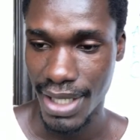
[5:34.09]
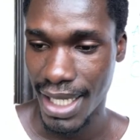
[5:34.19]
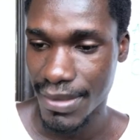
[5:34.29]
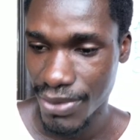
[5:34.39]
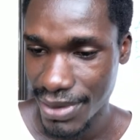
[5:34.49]

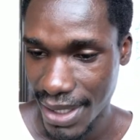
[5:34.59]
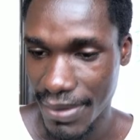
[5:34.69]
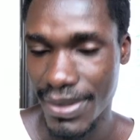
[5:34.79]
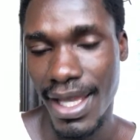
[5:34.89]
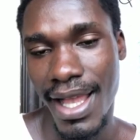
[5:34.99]
Animal
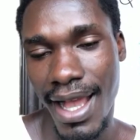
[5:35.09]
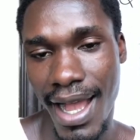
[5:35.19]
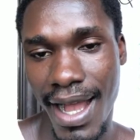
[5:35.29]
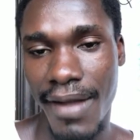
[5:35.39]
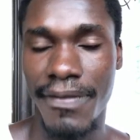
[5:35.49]
cells
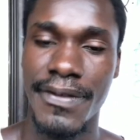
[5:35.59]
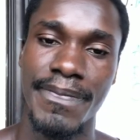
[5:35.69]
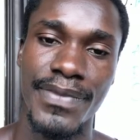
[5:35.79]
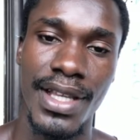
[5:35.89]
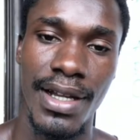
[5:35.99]
have
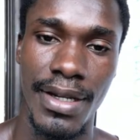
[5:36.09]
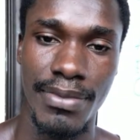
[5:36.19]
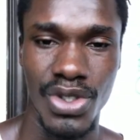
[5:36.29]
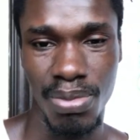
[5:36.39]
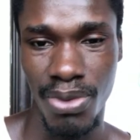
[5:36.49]

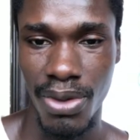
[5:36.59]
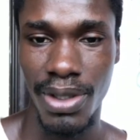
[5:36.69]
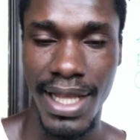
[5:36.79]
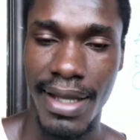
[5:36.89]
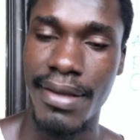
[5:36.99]

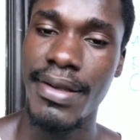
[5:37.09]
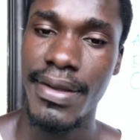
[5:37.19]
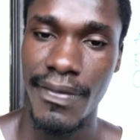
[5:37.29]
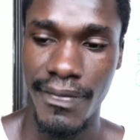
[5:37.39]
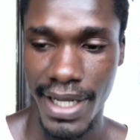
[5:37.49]
smaller
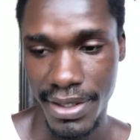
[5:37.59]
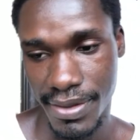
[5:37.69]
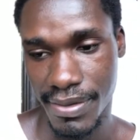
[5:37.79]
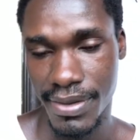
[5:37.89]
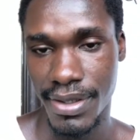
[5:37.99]

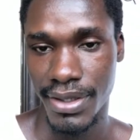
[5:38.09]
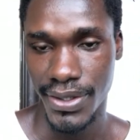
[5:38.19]
vacuoles.